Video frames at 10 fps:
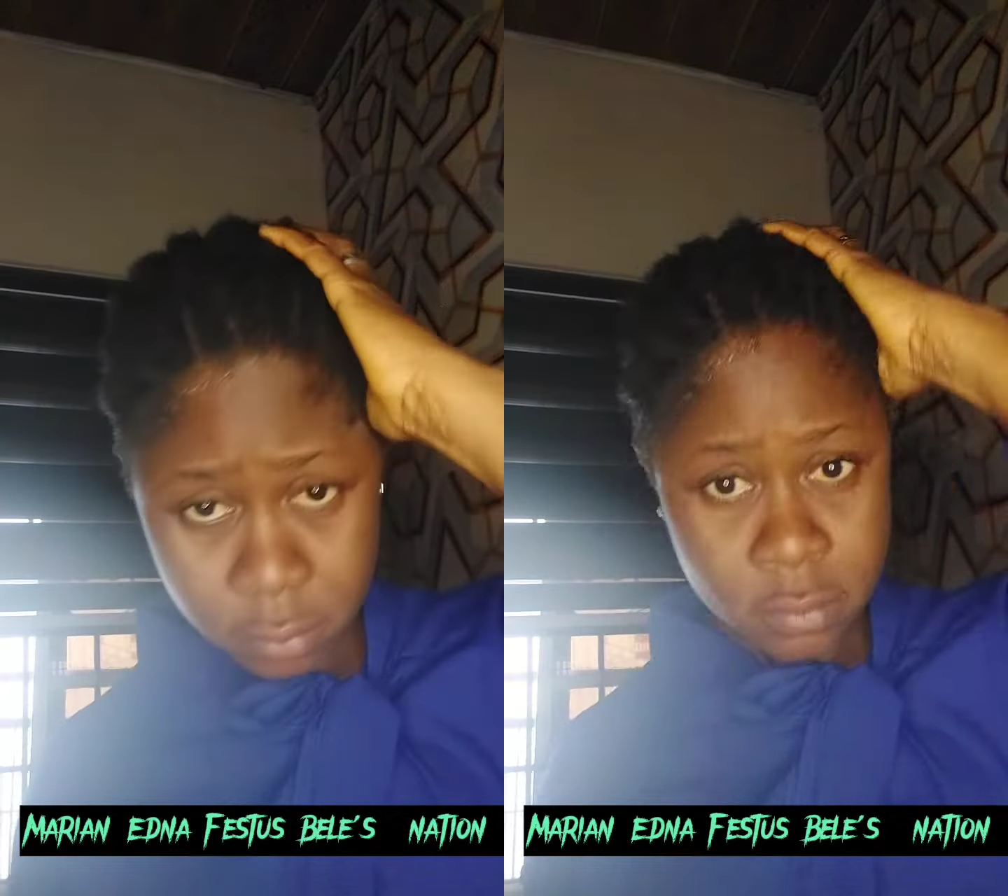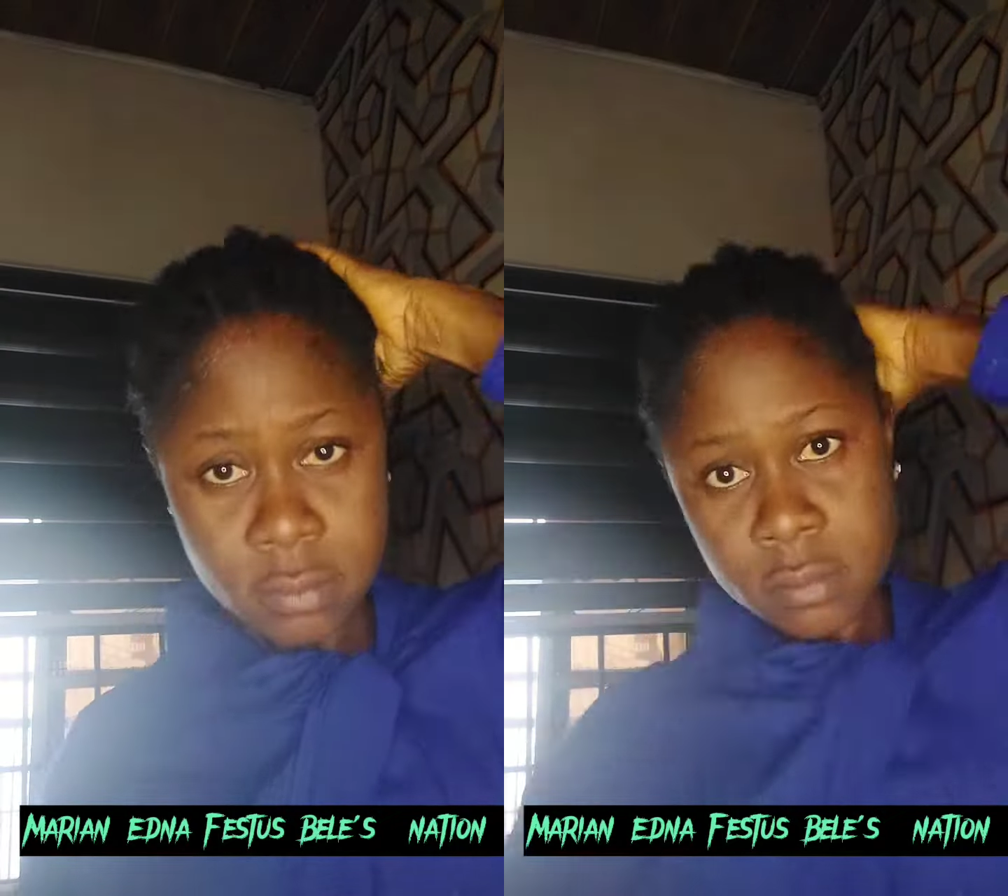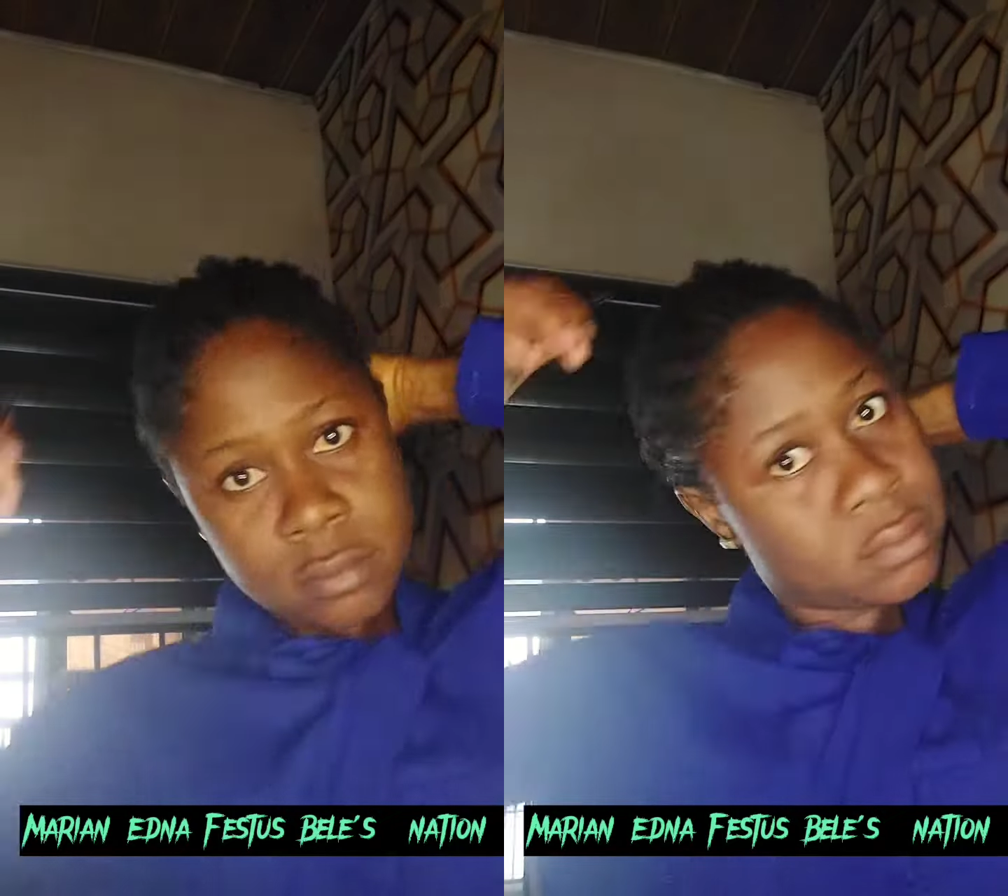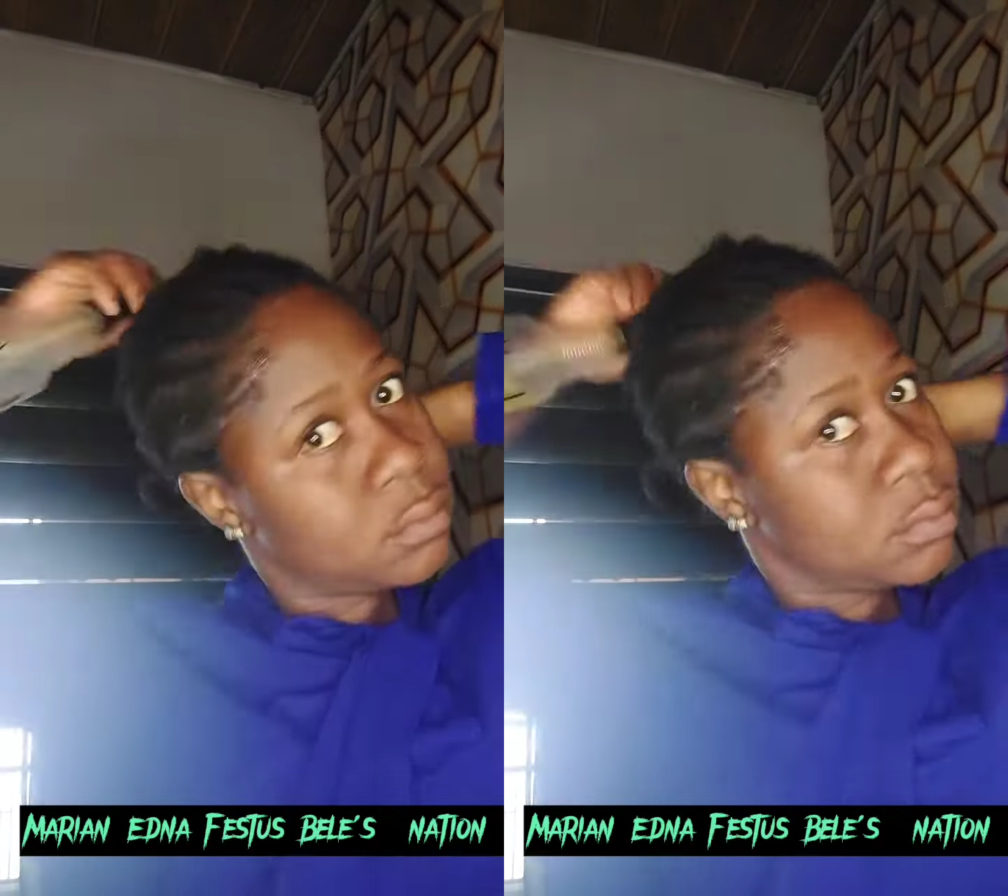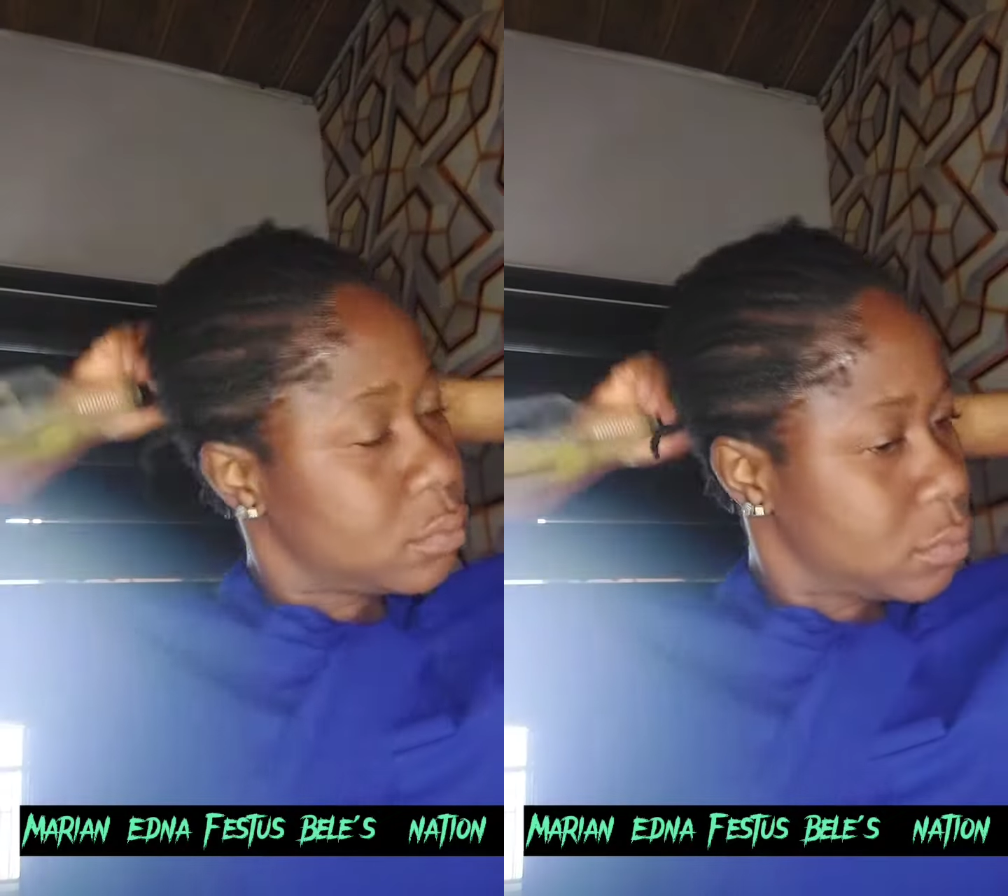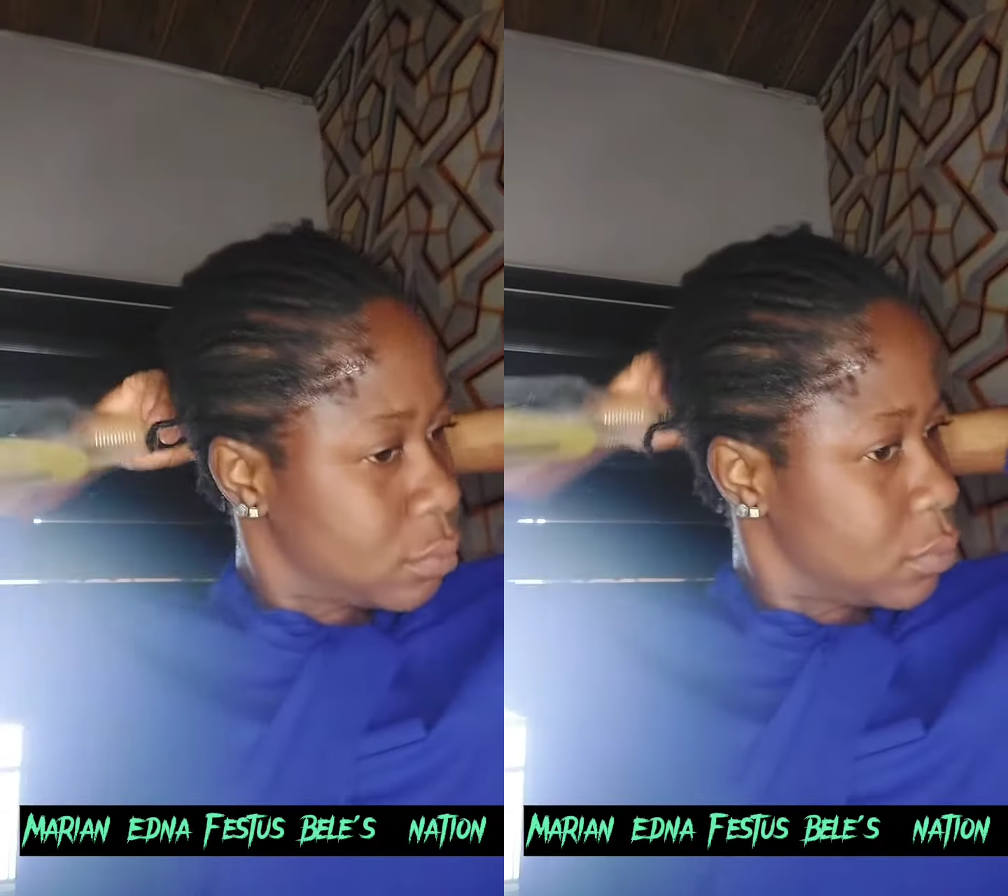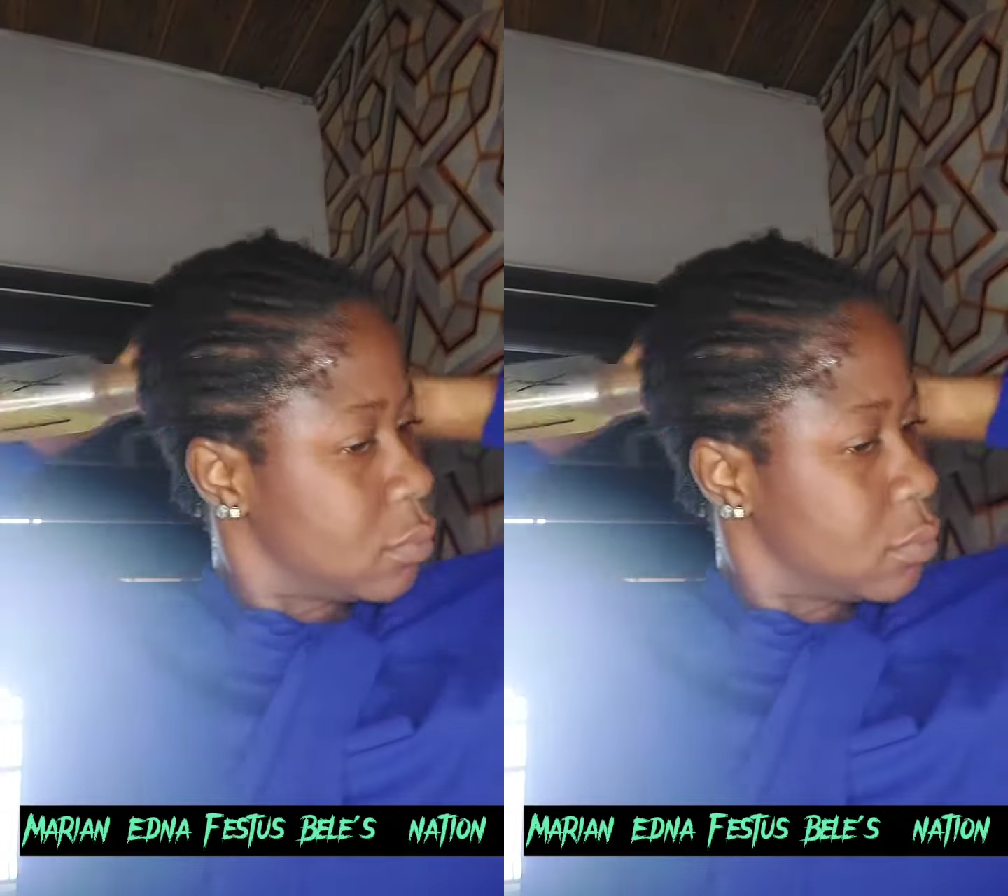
hair loss,